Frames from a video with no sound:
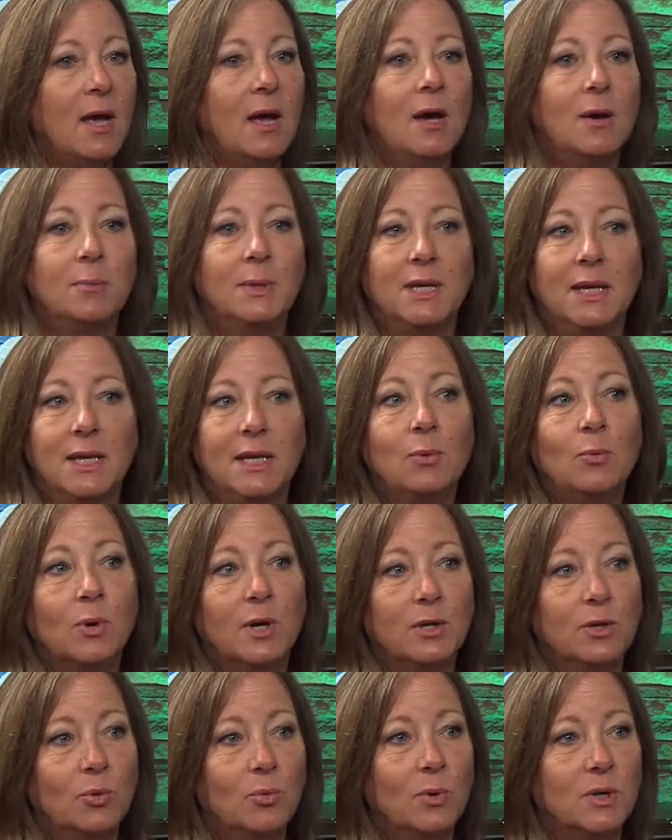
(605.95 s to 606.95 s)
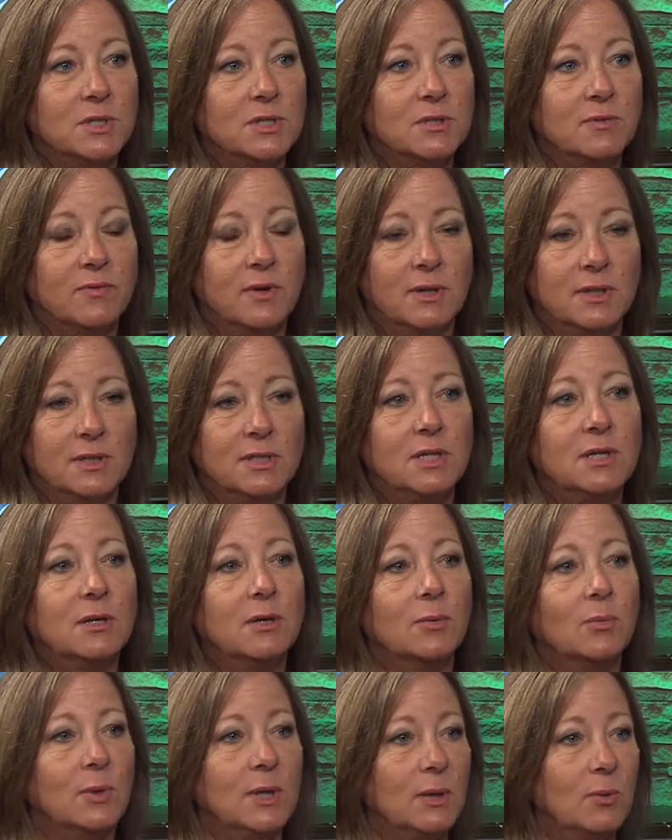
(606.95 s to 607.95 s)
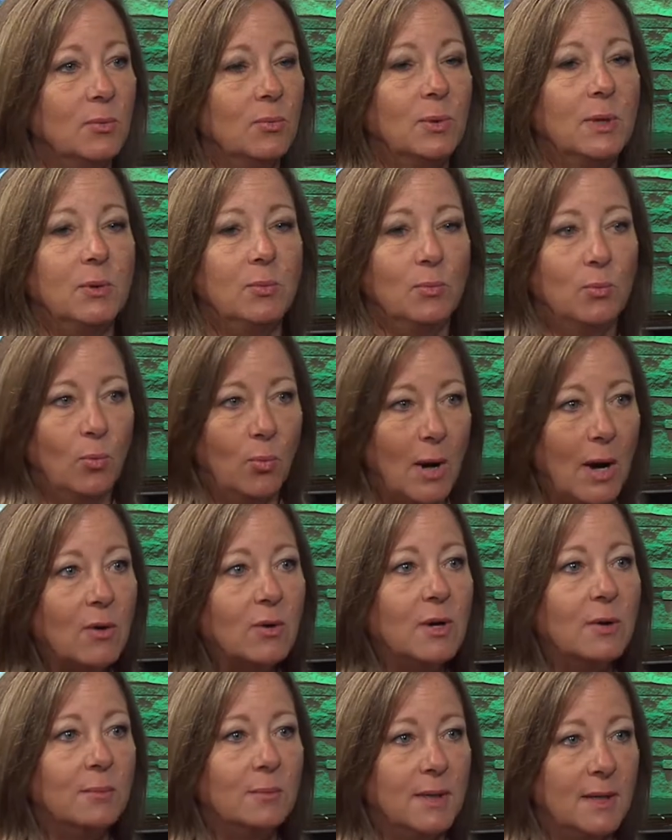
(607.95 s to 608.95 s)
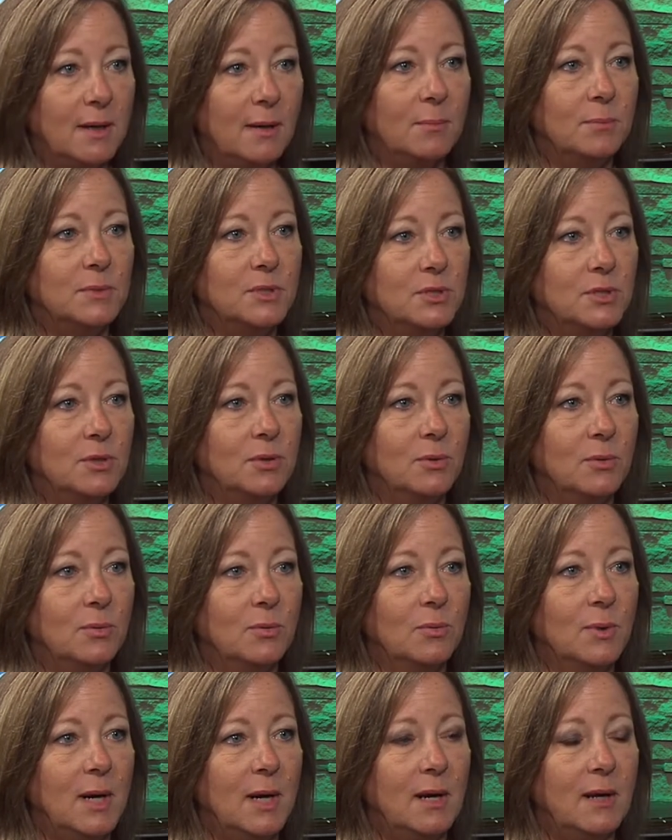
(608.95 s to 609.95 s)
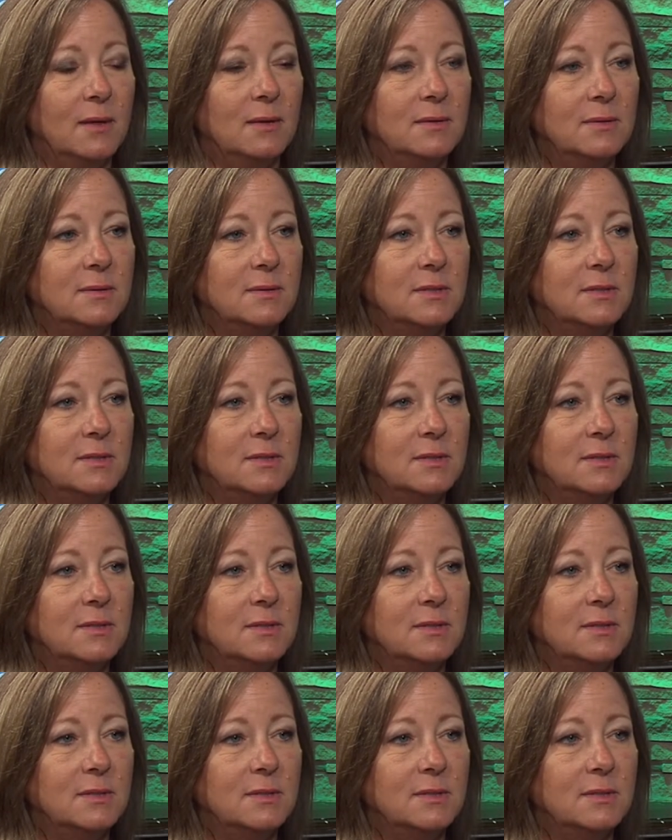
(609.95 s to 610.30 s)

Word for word: But anyone who wants to volunteer, we, we welcome them to, uh,